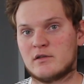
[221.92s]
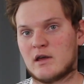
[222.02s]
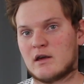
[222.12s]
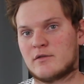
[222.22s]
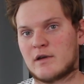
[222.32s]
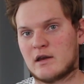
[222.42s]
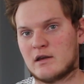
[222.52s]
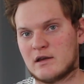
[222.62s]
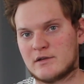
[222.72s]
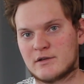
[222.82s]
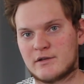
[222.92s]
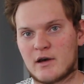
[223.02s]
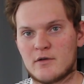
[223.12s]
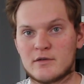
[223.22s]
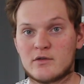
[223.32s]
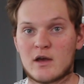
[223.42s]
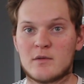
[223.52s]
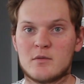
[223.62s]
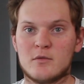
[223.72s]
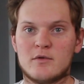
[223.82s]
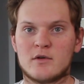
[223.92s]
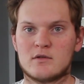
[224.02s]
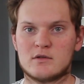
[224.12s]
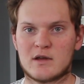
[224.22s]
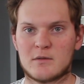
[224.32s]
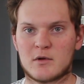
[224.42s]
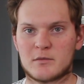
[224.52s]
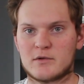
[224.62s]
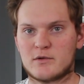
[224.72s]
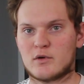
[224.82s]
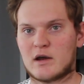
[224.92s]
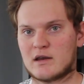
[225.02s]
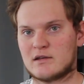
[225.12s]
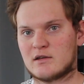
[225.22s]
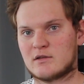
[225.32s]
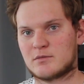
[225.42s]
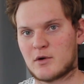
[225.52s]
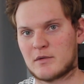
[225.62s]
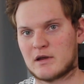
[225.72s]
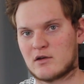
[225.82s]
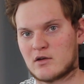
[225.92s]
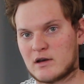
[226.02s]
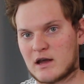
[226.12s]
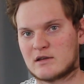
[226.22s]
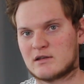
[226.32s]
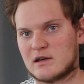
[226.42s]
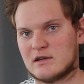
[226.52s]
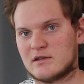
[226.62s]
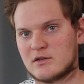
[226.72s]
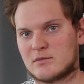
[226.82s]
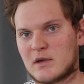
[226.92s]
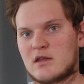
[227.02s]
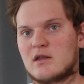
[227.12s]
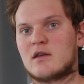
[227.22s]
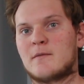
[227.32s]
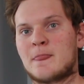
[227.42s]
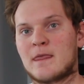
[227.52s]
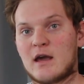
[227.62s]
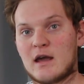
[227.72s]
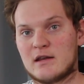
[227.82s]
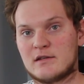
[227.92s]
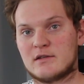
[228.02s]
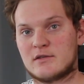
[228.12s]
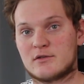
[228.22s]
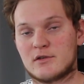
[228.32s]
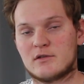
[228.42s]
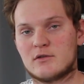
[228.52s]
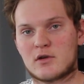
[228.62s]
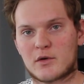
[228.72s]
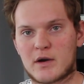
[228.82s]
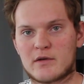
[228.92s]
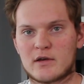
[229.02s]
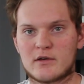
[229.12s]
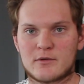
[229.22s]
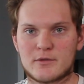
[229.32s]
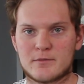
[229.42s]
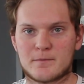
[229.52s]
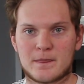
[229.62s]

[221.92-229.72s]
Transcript: think of any niche yourself, it's time to move on to step number 2, and this is probably your next easiest method. And this is to just look around in your room.